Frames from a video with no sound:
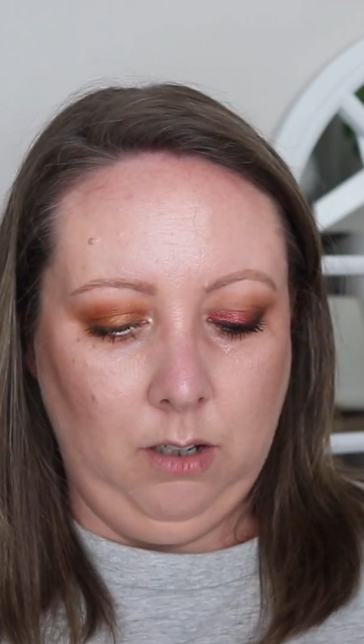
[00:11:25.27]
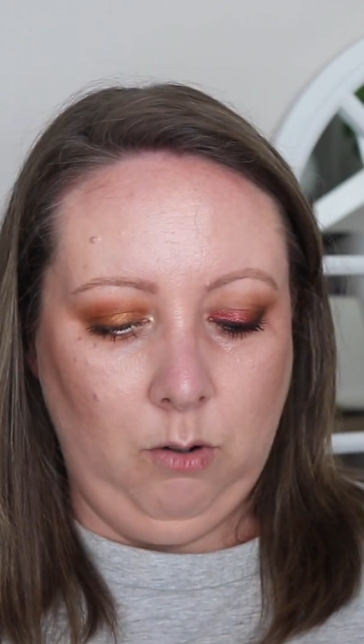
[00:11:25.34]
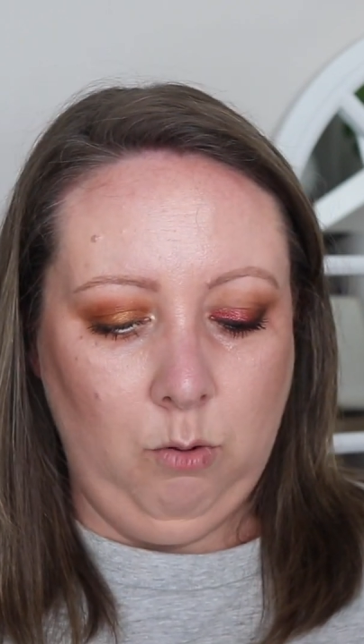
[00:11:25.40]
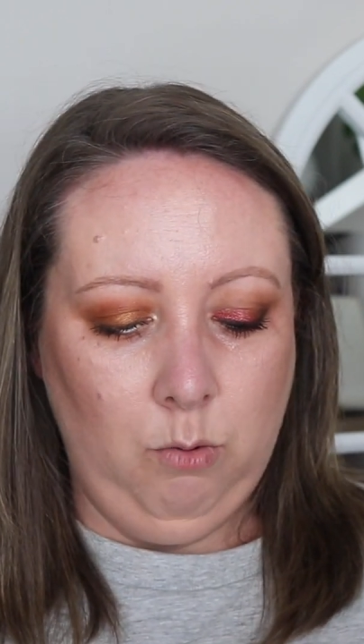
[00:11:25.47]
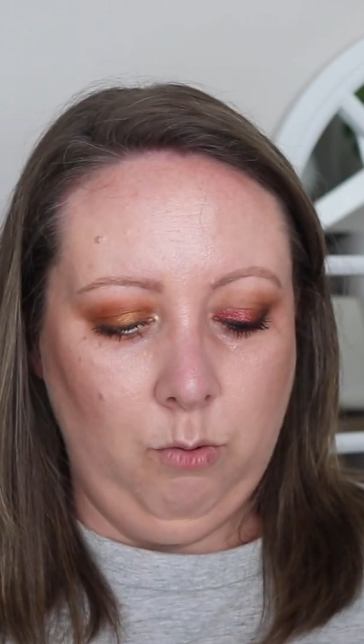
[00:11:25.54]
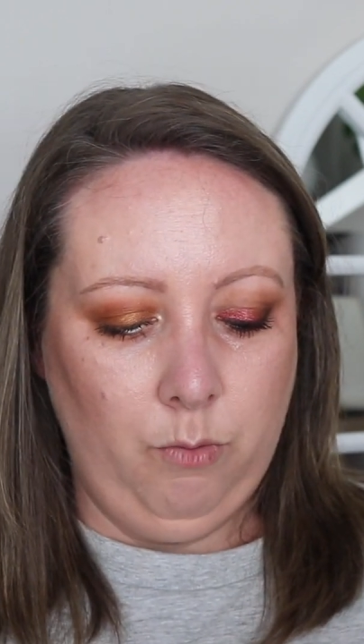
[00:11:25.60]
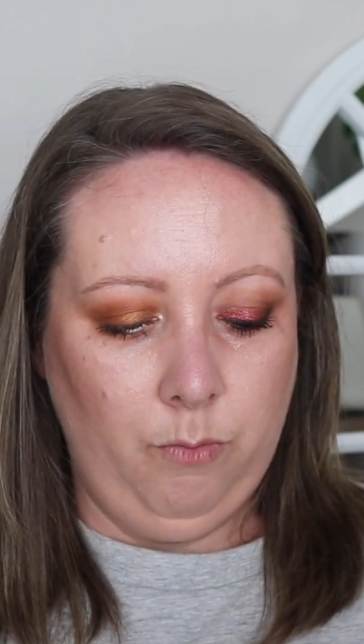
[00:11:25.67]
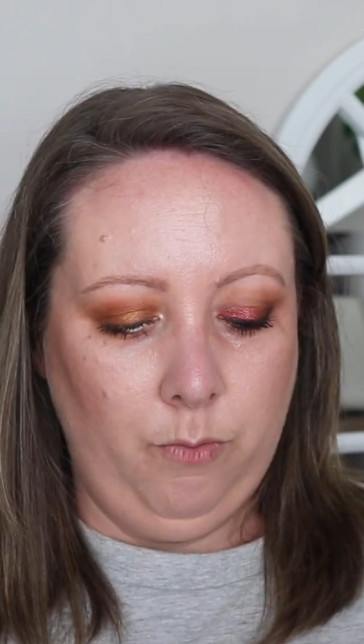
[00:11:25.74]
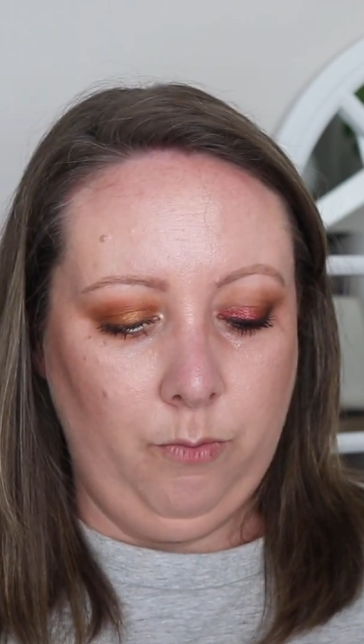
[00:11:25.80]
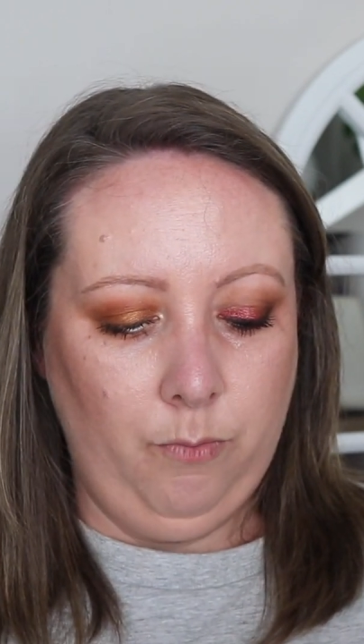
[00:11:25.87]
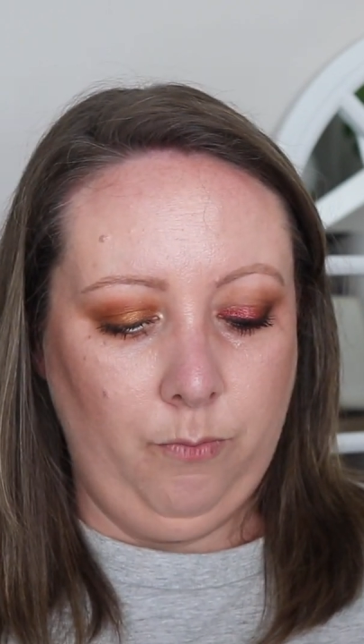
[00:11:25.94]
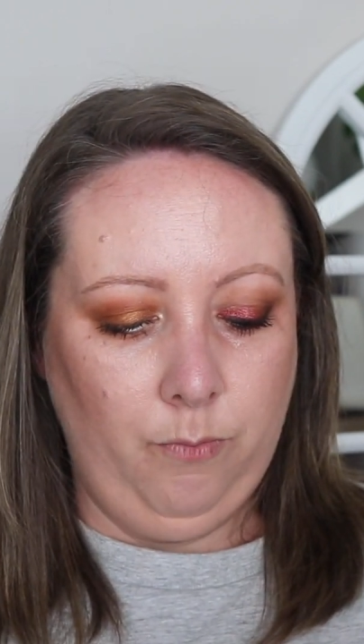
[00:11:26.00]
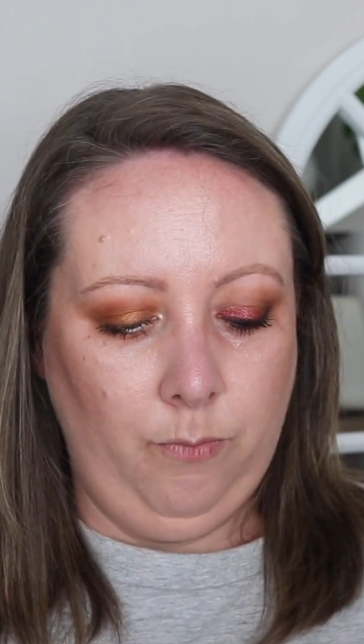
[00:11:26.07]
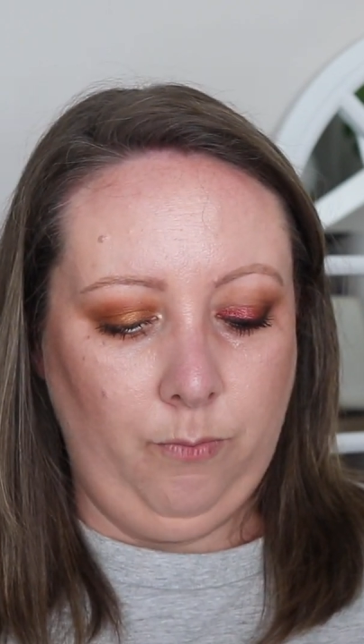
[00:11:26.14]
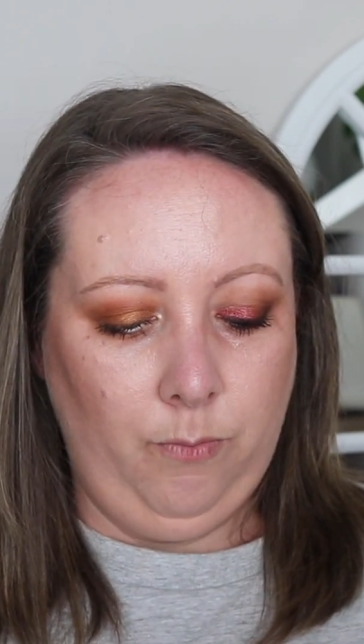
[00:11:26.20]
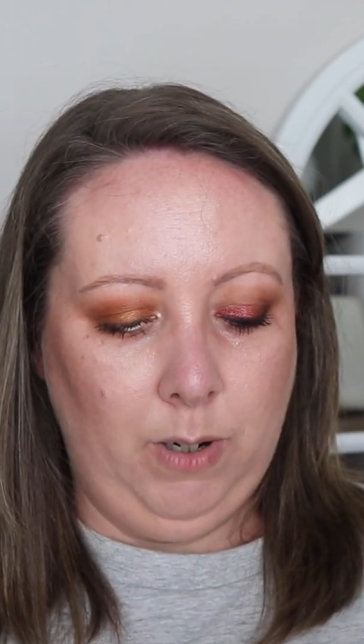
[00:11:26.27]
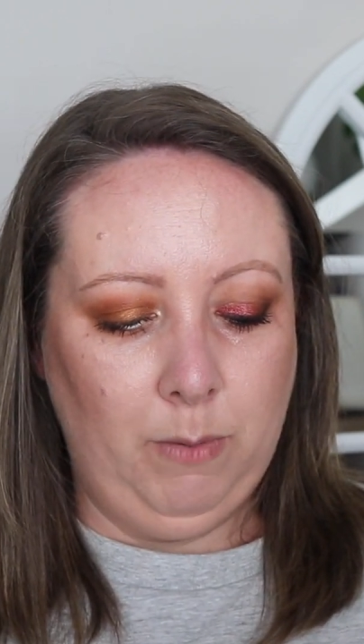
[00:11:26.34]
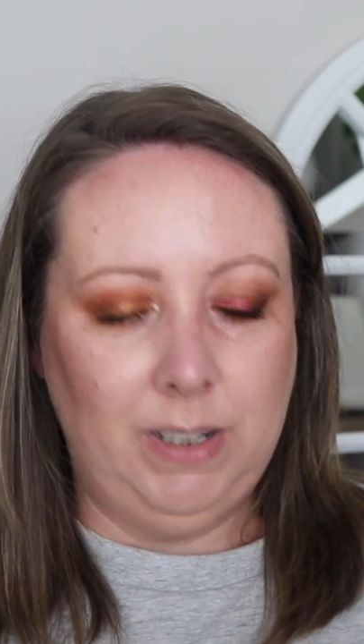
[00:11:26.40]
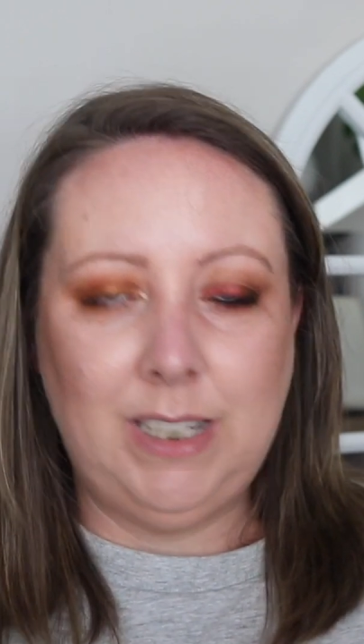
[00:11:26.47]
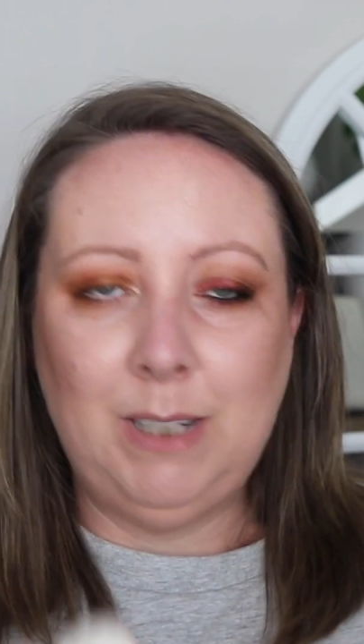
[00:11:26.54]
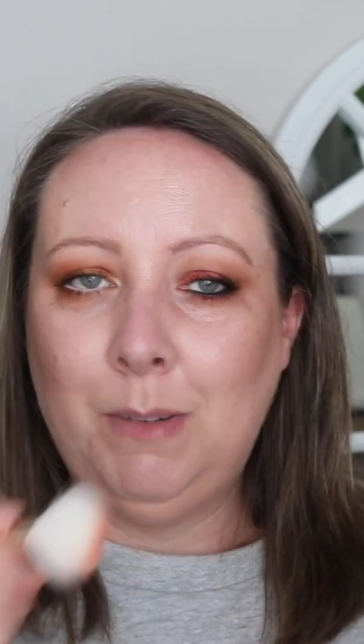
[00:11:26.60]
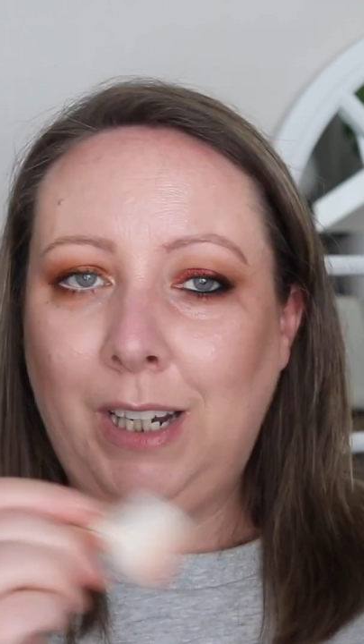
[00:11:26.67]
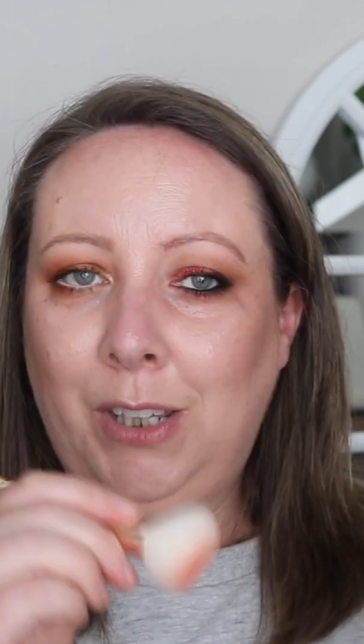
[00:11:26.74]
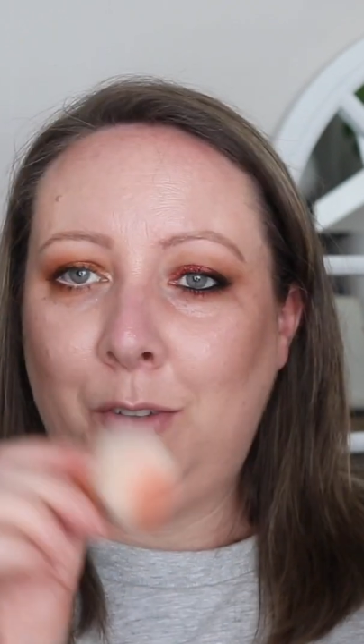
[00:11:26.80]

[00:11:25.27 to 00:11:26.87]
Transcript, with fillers: Oh, I went in with like